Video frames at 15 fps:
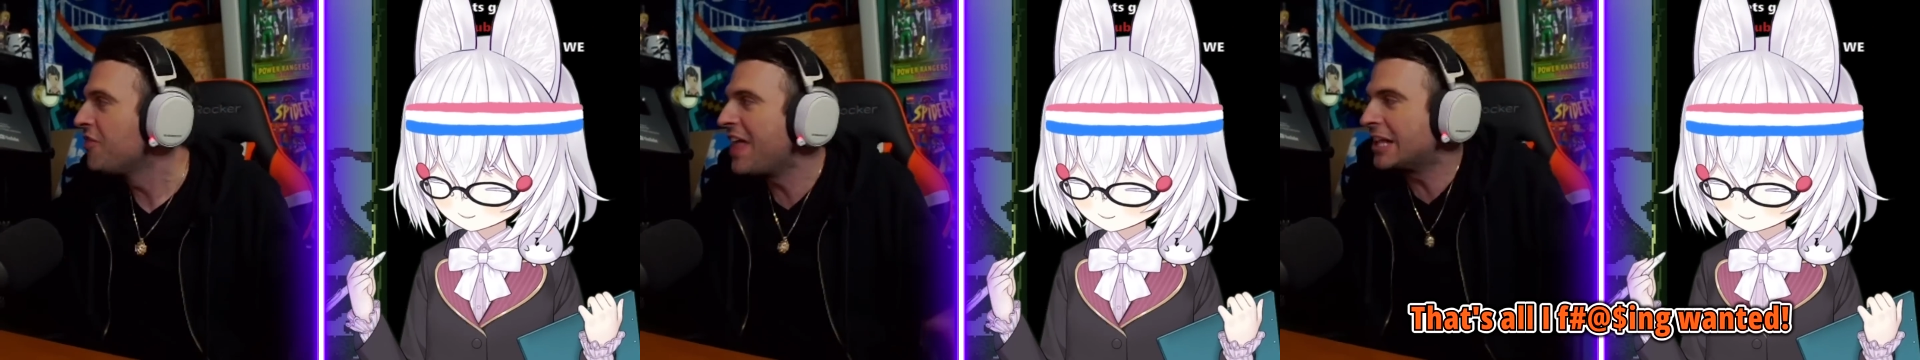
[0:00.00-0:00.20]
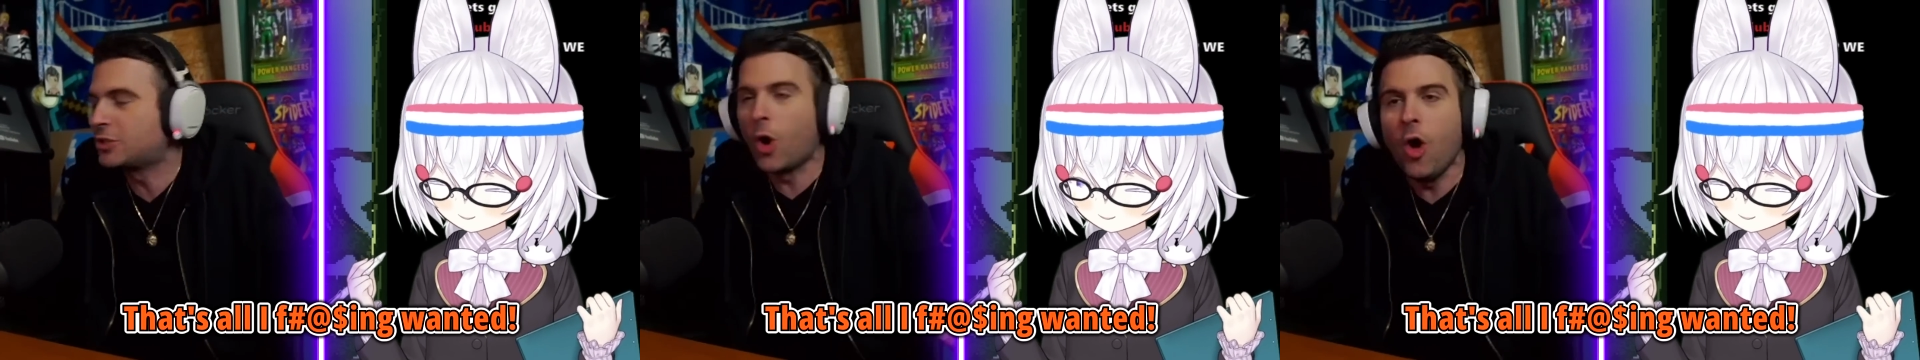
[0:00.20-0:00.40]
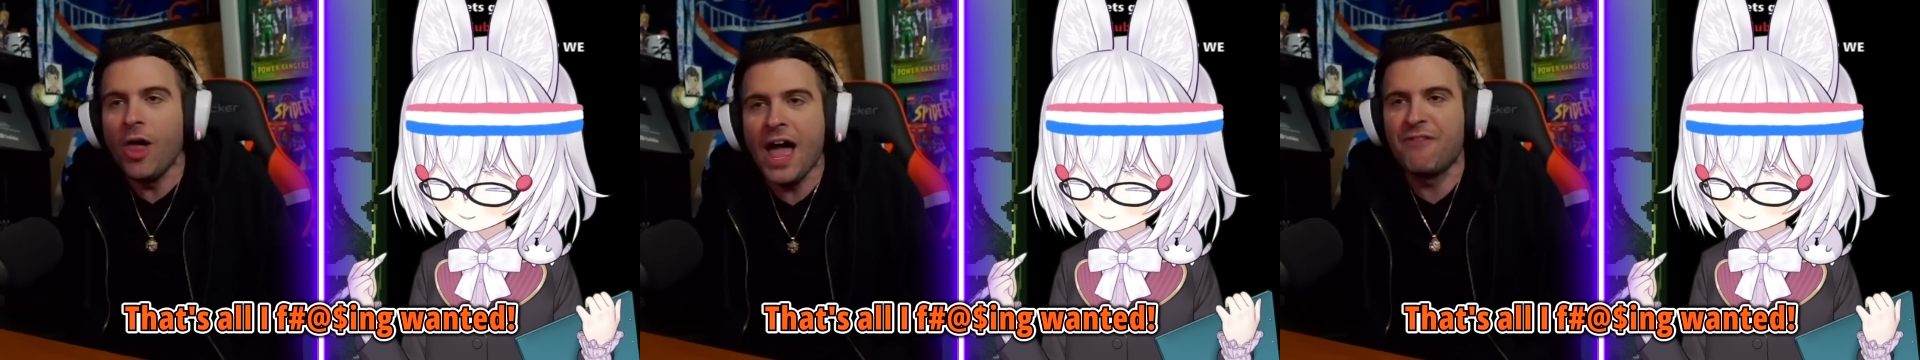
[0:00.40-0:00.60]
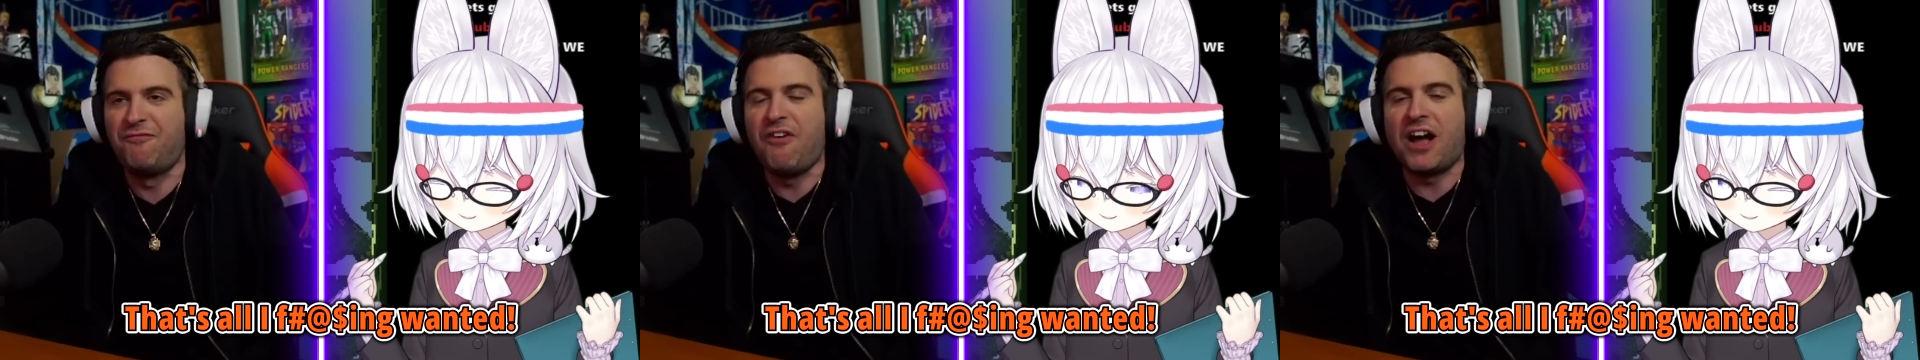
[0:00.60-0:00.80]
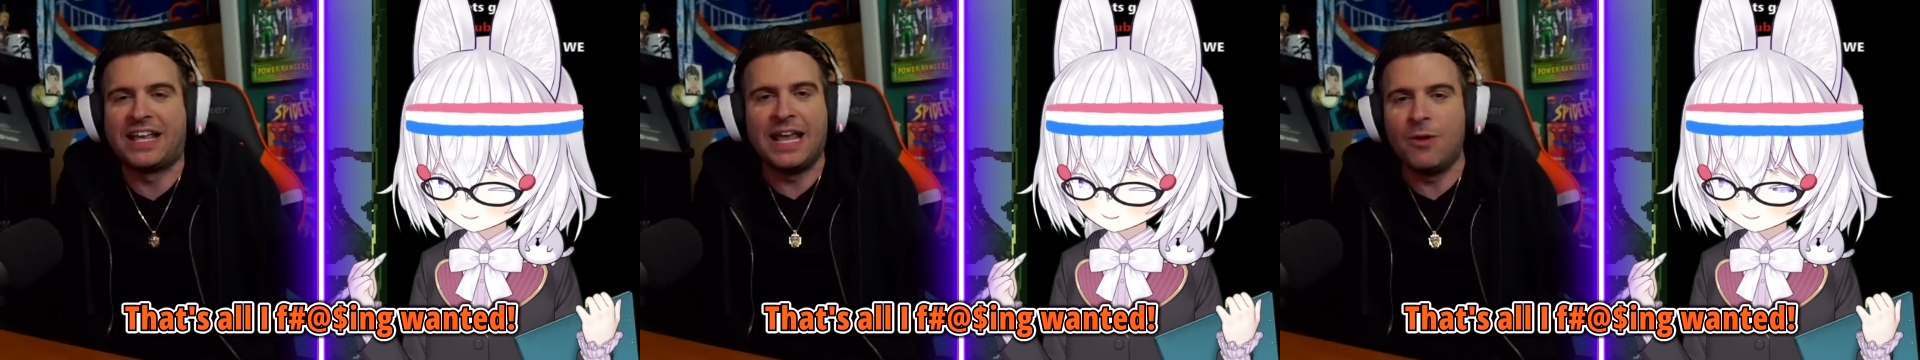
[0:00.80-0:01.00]
That's all I
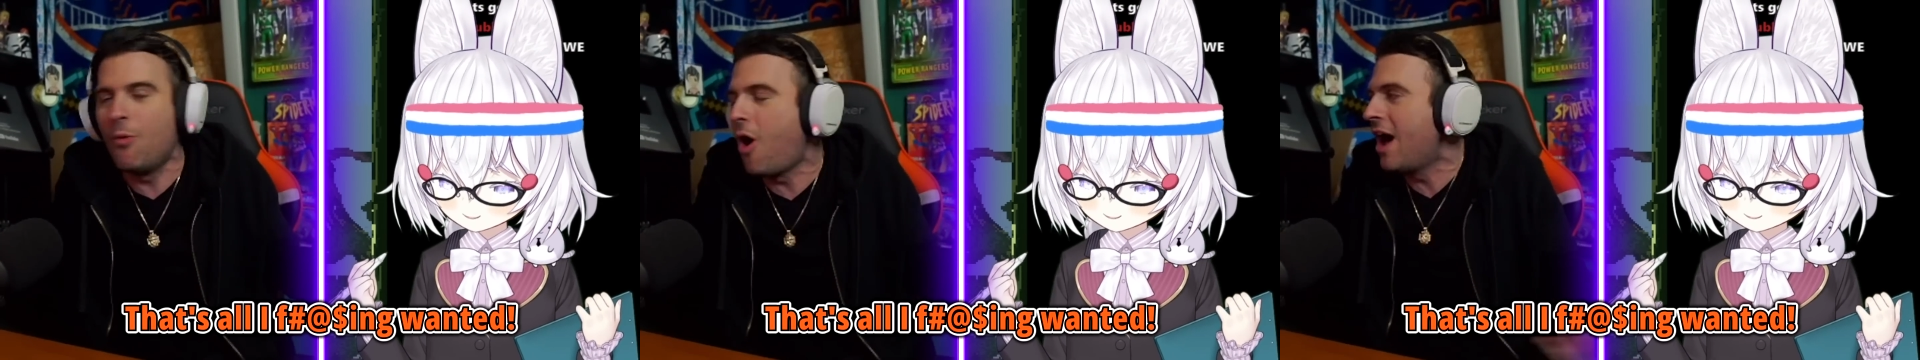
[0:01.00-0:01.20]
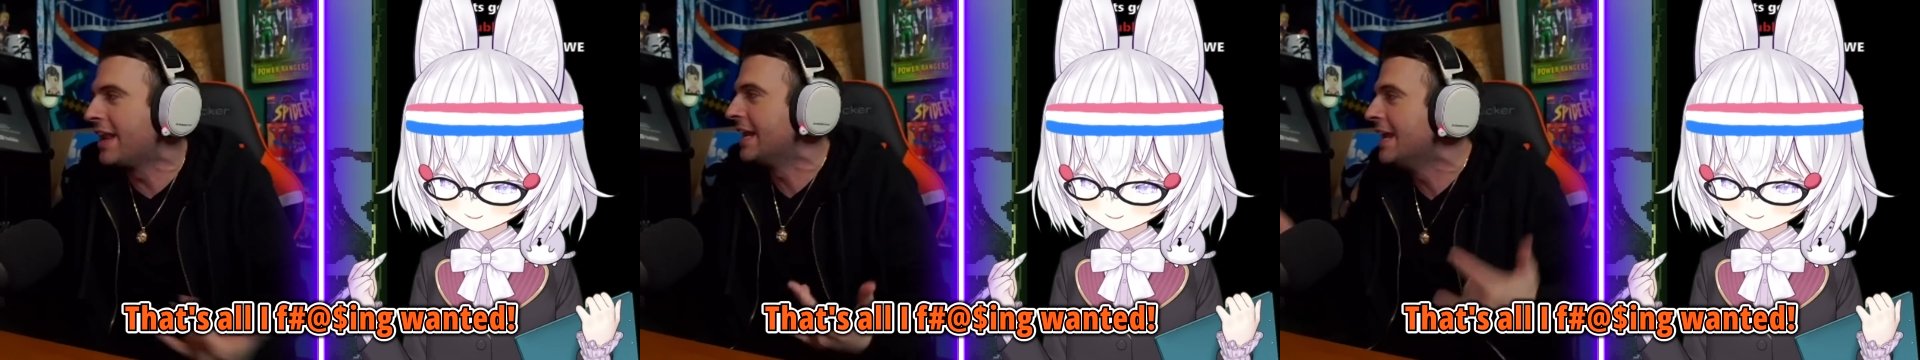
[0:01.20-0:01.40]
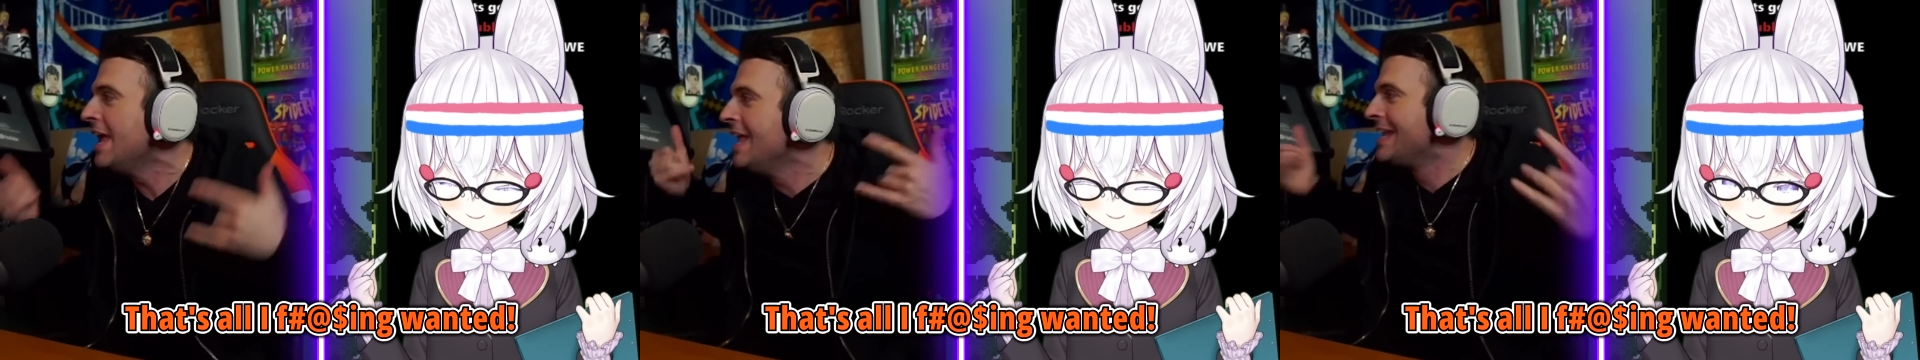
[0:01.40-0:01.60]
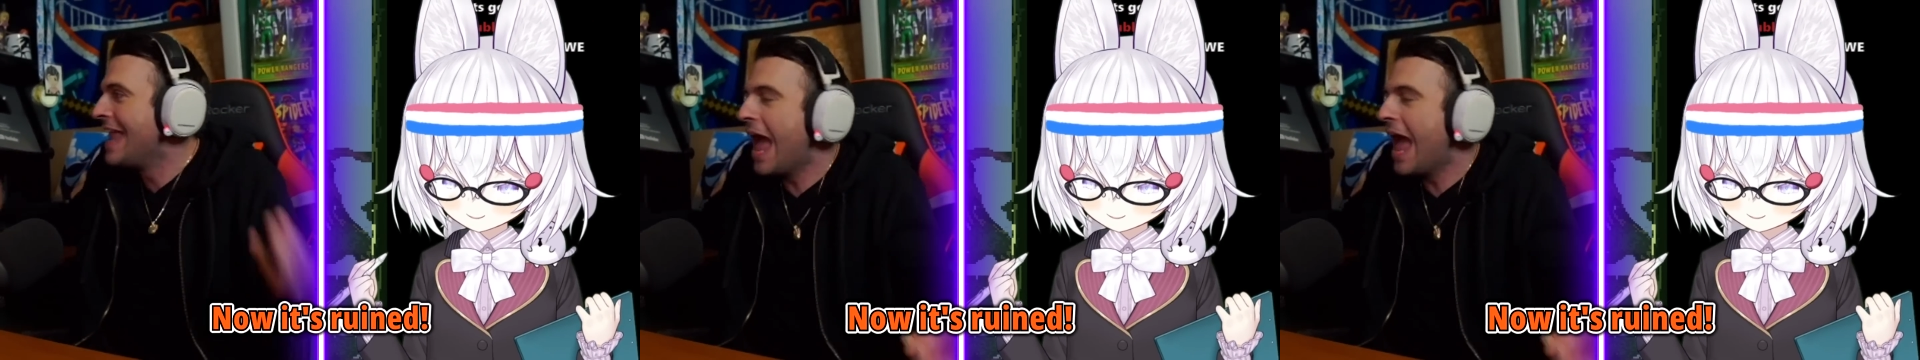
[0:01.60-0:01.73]
fucking wanted.